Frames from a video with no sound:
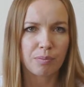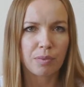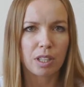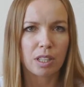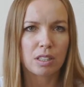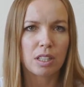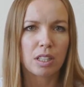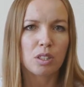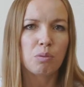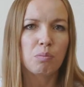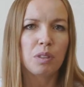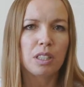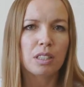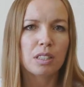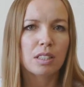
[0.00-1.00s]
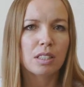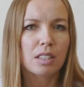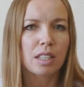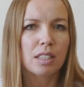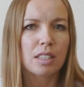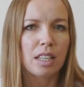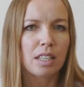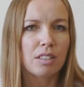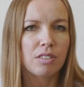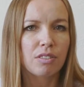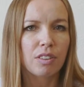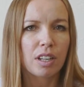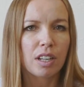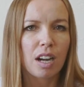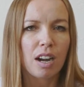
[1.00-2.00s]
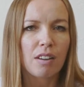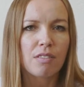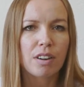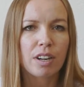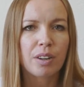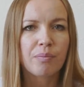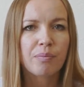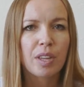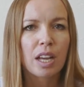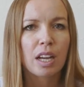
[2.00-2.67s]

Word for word: Uh, uh, that means that data recovery